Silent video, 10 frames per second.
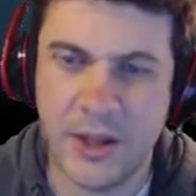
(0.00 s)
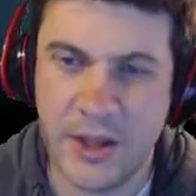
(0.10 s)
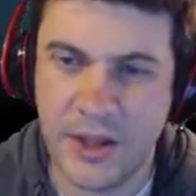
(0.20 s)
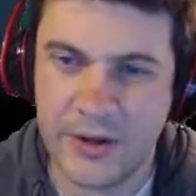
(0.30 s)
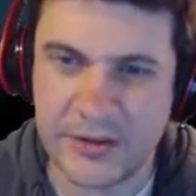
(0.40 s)

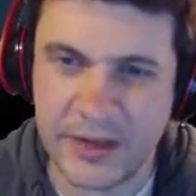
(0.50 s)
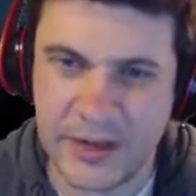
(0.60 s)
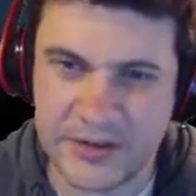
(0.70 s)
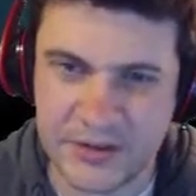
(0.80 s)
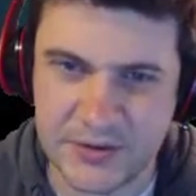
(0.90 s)
Okay,
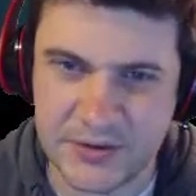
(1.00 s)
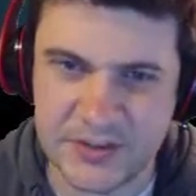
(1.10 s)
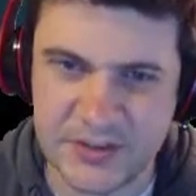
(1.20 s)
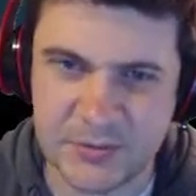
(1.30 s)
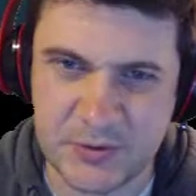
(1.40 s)
so
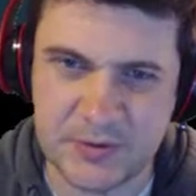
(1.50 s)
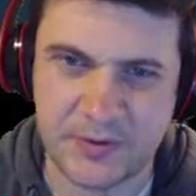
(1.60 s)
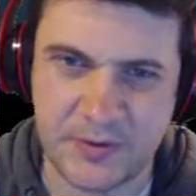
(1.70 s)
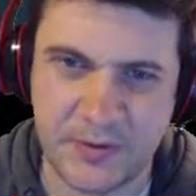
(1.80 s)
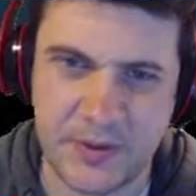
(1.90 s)
6 moves
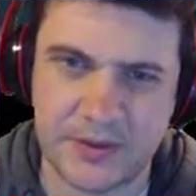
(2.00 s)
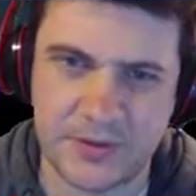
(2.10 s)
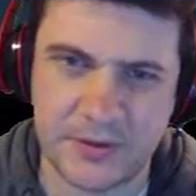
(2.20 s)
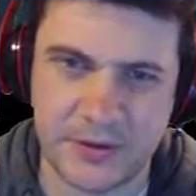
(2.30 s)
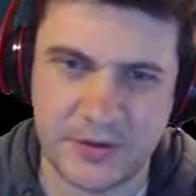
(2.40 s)
for this
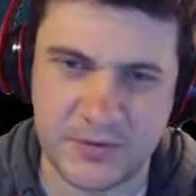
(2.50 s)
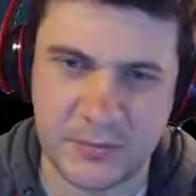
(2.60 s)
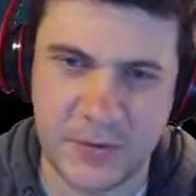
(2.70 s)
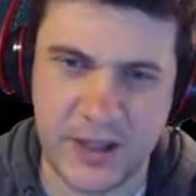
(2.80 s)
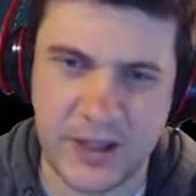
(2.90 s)
one as
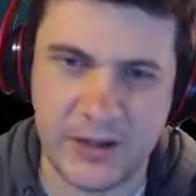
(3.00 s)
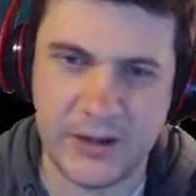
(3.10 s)
well.